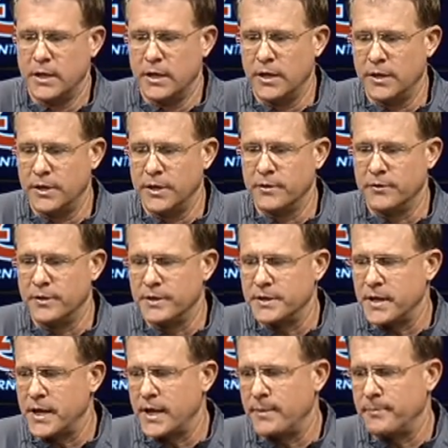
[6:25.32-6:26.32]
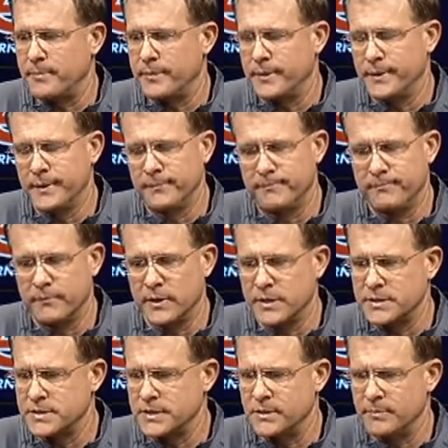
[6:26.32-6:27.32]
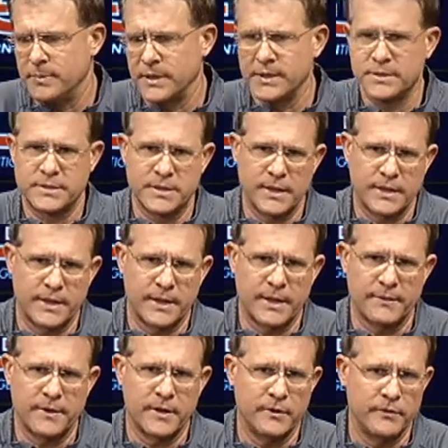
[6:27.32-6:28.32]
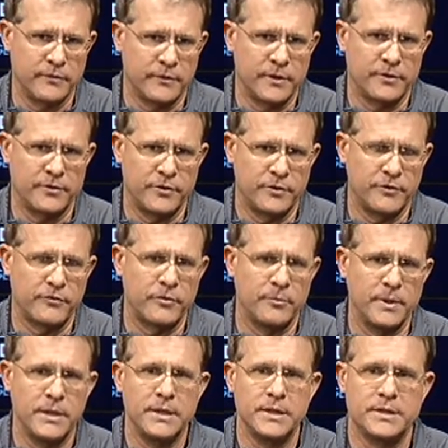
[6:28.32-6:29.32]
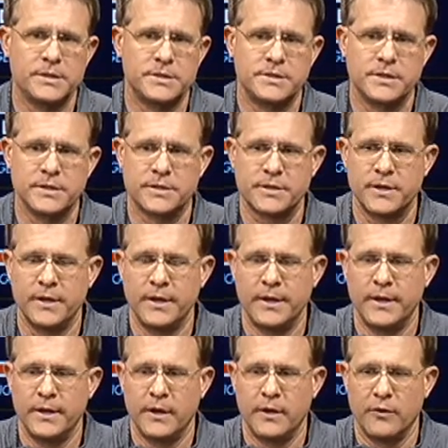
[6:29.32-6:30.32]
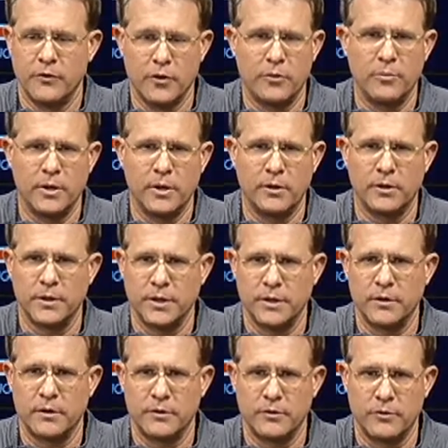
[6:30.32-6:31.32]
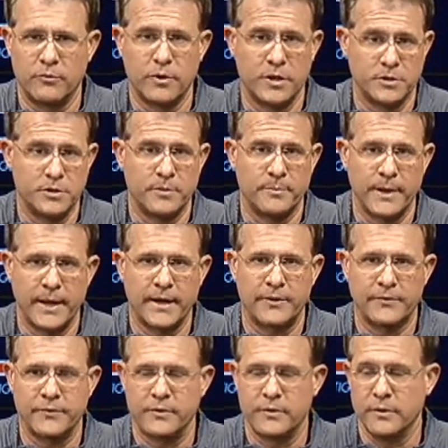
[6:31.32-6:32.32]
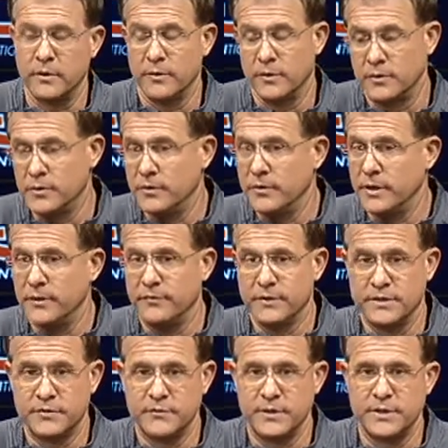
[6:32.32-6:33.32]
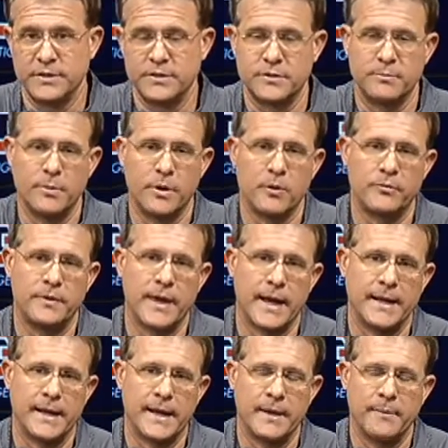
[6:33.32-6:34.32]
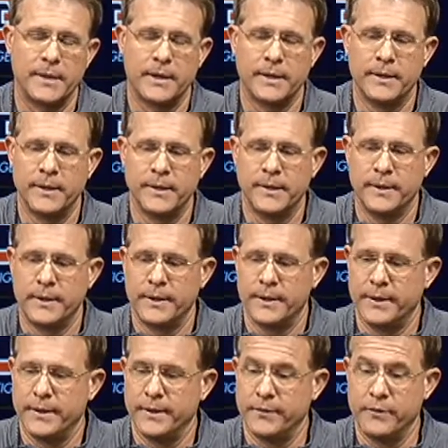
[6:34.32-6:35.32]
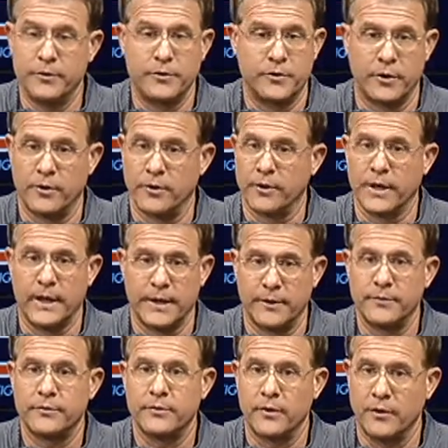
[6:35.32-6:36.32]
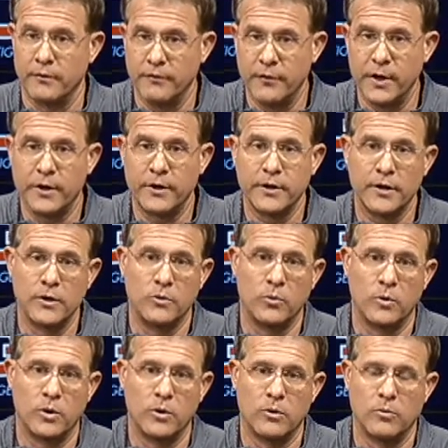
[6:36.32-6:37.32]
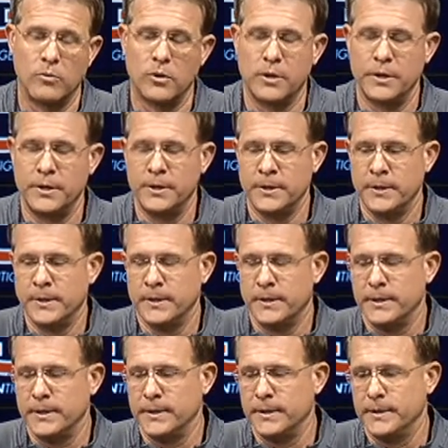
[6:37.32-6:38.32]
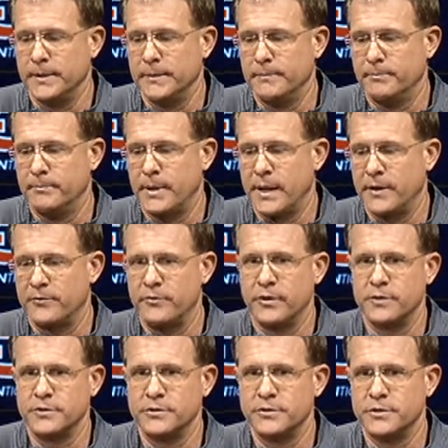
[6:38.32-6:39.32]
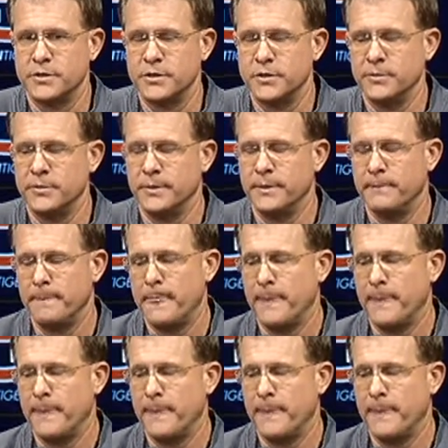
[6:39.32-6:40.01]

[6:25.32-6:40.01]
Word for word: uh, near the top. Um, like I said, the biggest thing I think this year for me is just their ability to, to rush the passer. Uh, their two defensive ends are both dynamic. Uh, their internal guys are very good one-on-one uh, pass rushers too, and